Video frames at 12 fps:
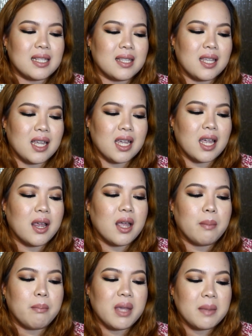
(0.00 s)
It's the
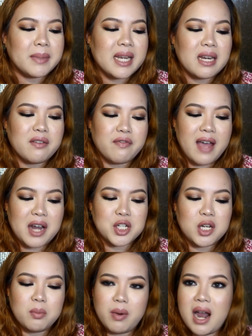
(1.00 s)
Maybelline
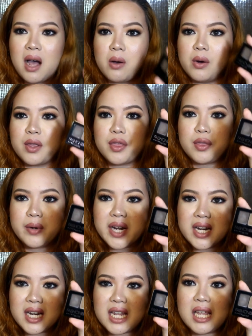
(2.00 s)
Fashion Brow
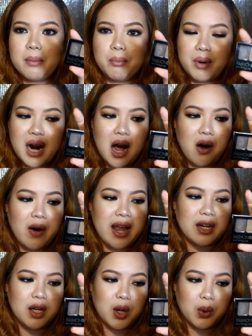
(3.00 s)
3D Brow
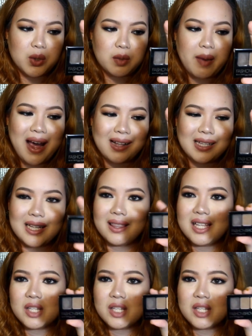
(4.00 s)
and Nose Palette.